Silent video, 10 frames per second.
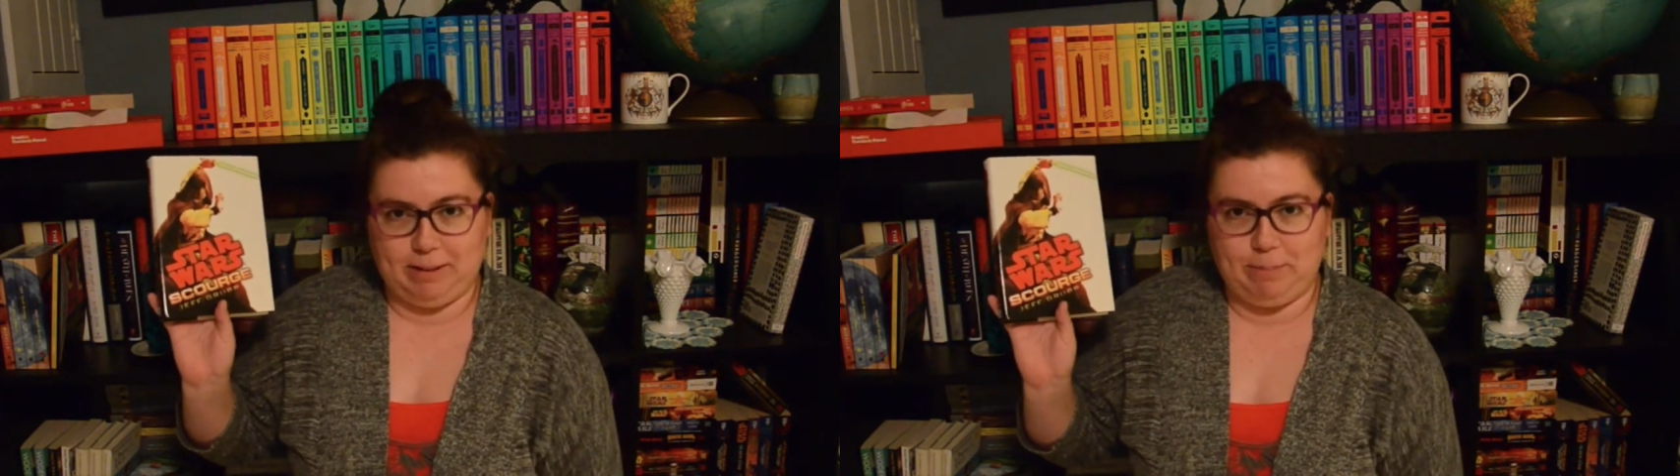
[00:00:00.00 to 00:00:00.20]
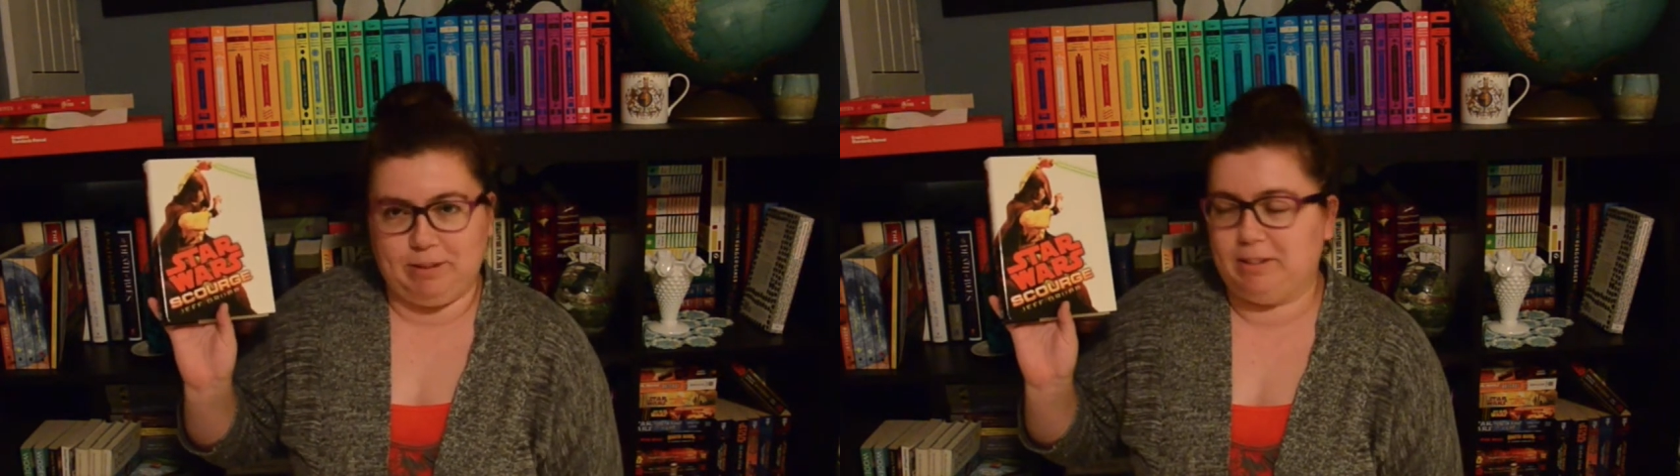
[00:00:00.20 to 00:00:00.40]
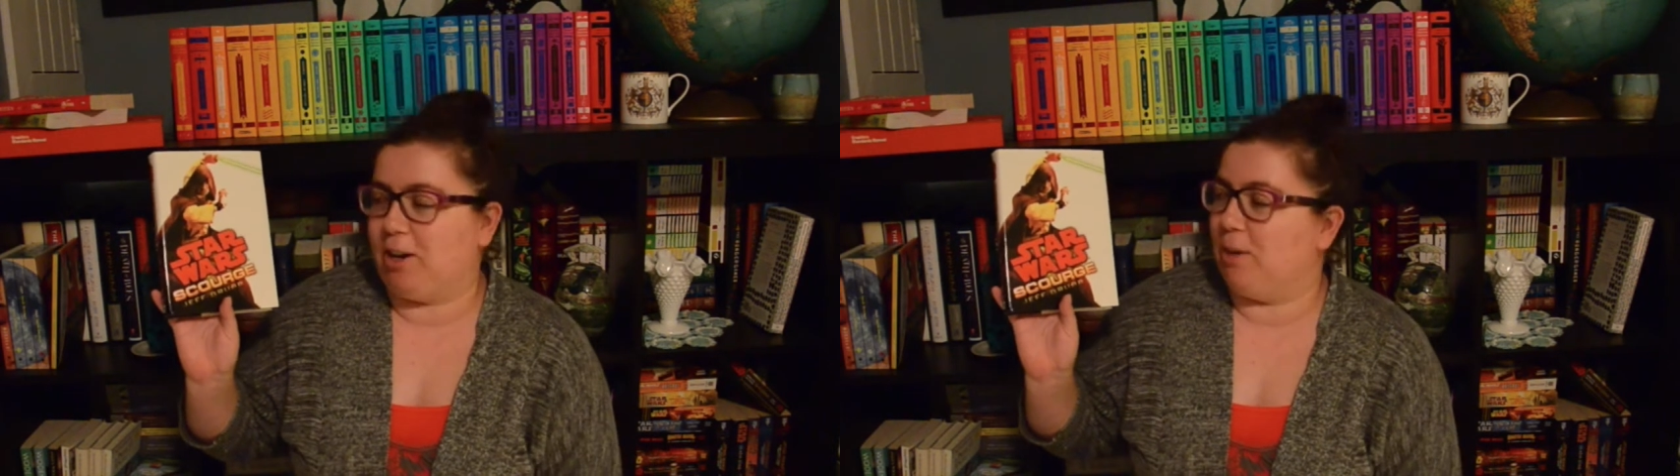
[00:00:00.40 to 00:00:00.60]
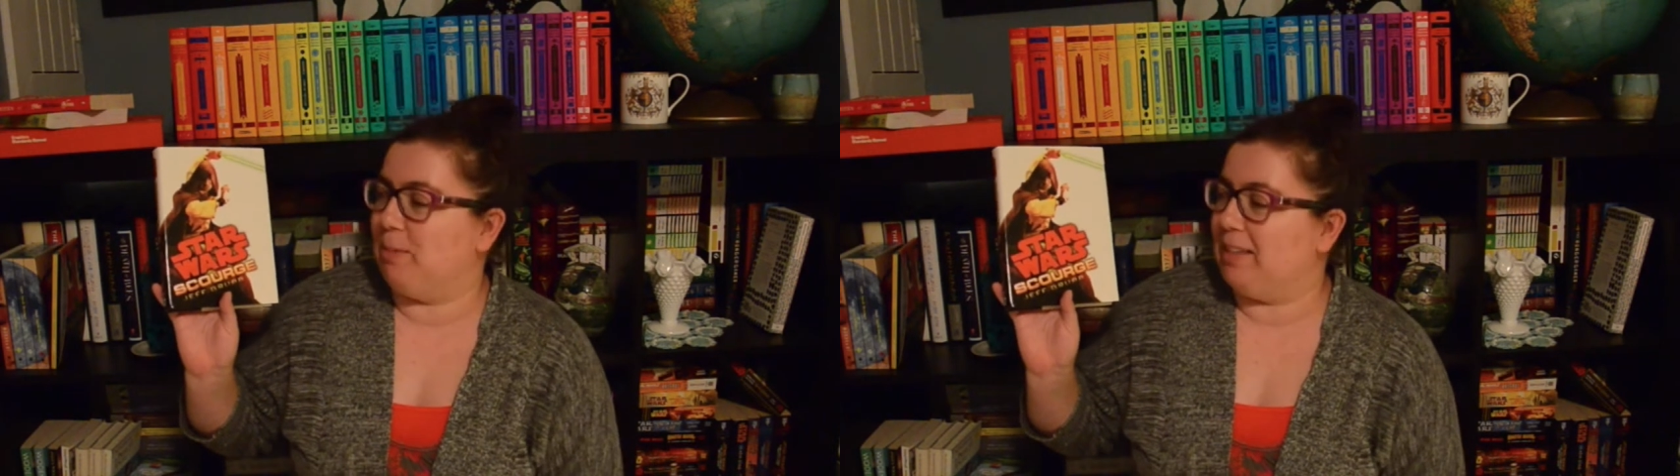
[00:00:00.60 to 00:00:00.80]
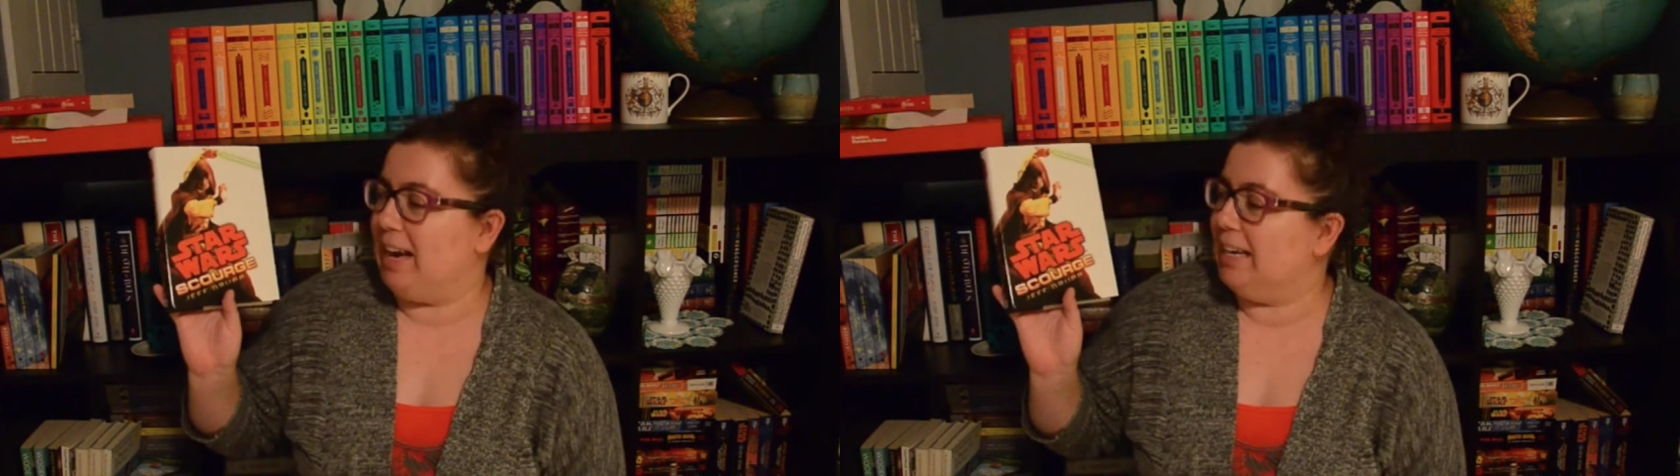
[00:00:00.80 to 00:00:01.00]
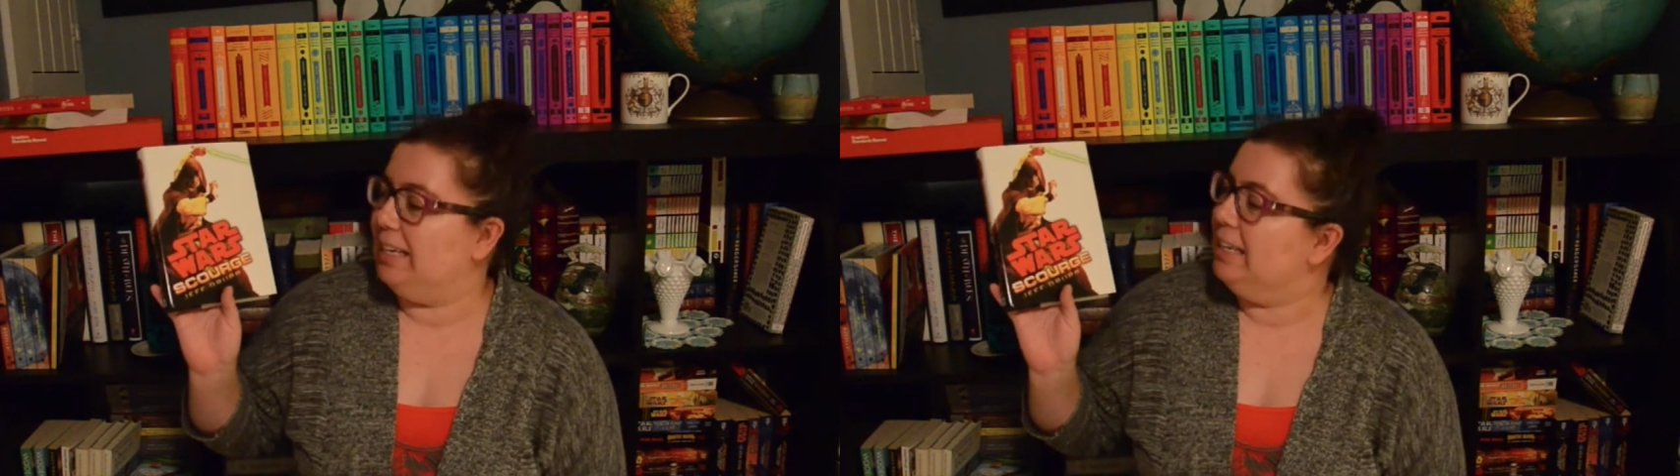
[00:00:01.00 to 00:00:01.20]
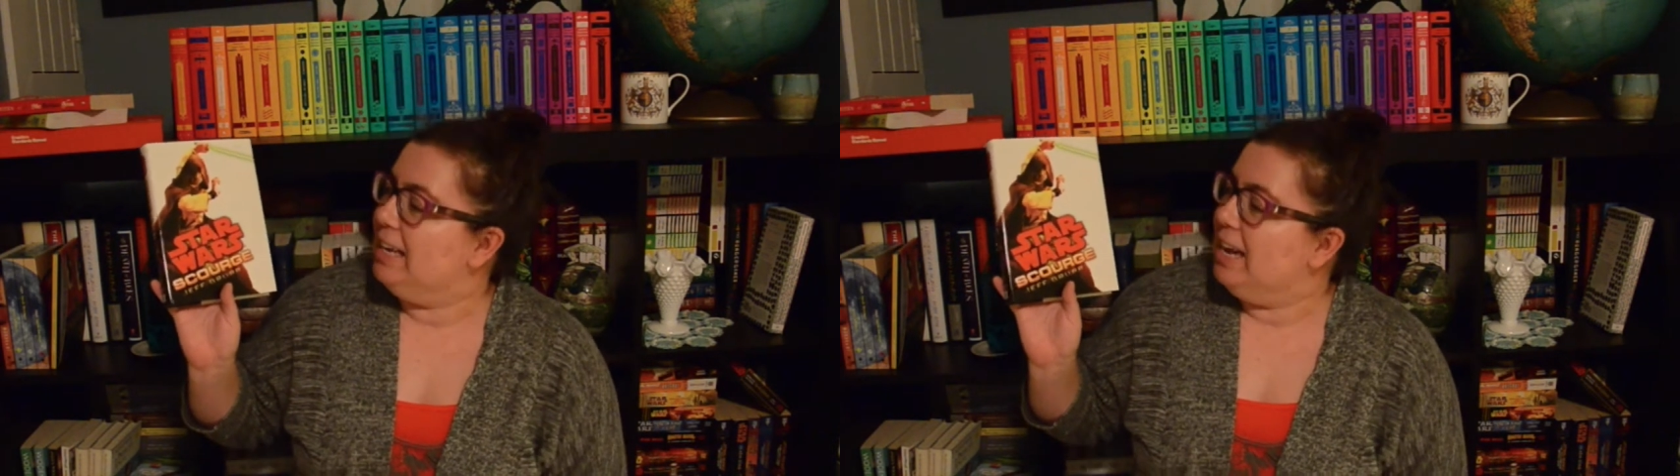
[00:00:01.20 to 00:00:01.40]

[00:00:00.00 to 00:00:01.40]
I put a star beside it.